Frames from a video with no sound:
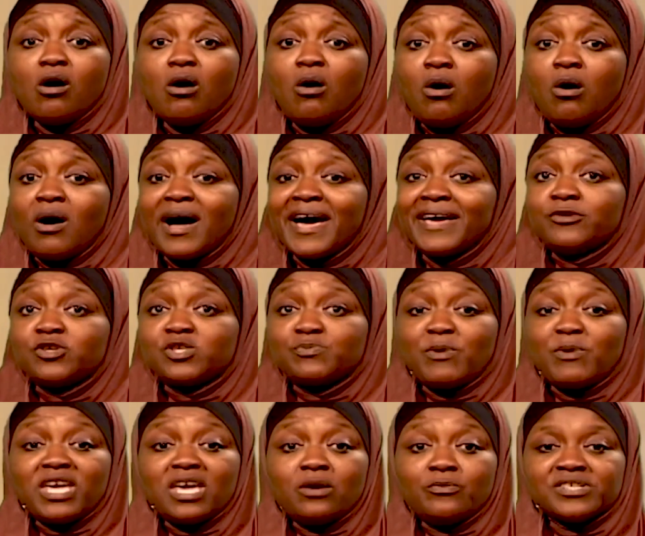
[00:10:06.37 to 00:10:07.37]
Or are you
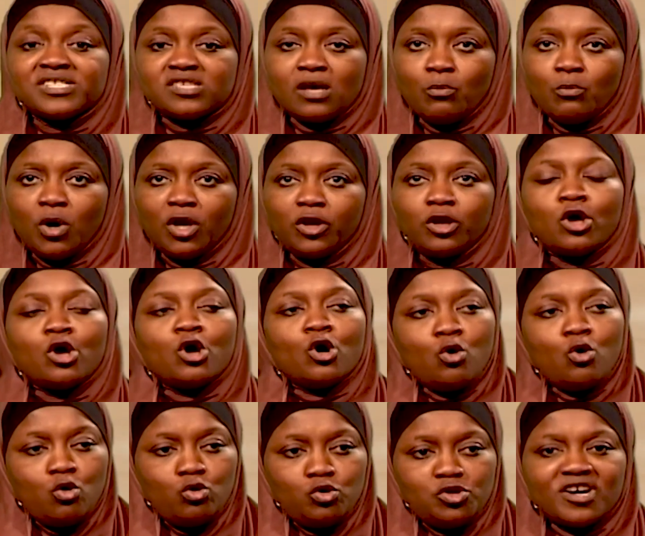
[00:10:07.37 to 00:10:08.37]
speaking with someone
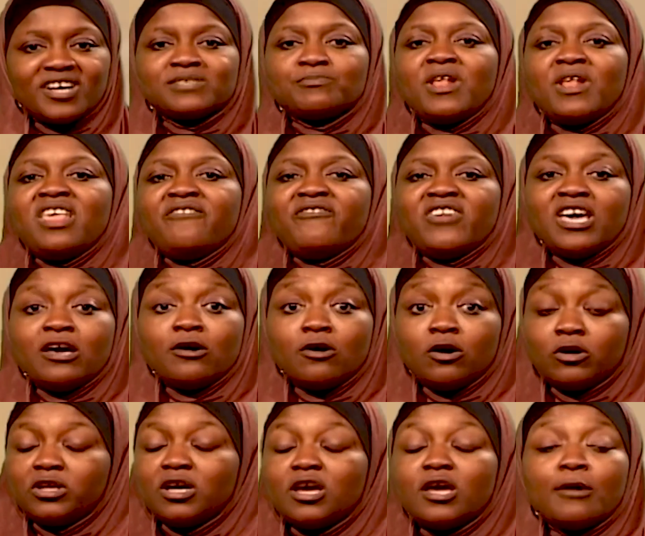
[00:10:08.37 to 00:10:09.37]
who does believe in
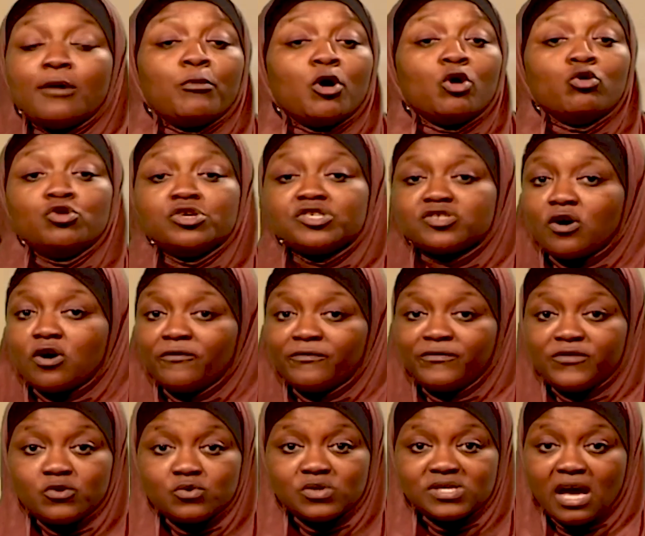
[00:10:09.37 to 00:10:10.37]
God but who is
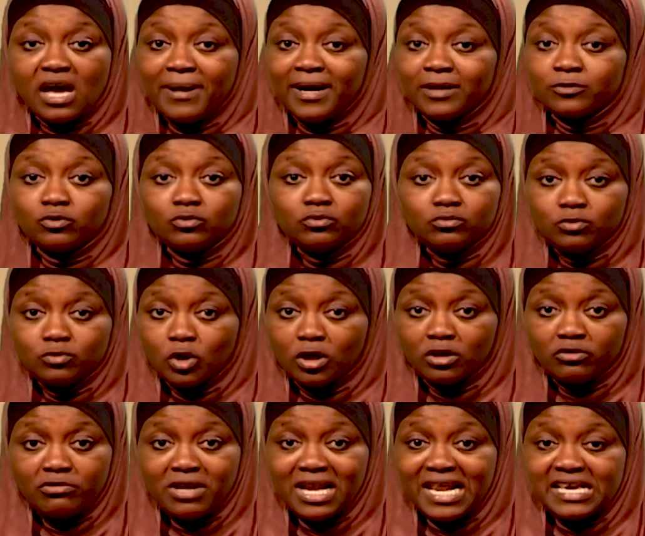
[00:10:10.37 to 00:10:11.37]
confused about whom
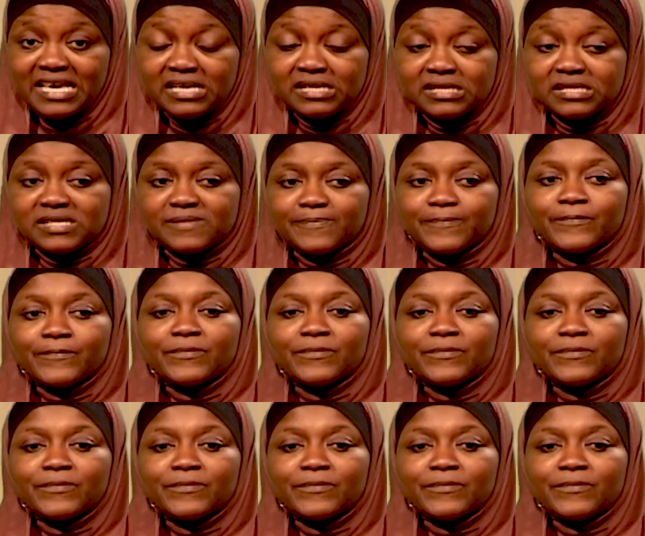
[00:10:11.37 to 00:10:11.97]
God really is?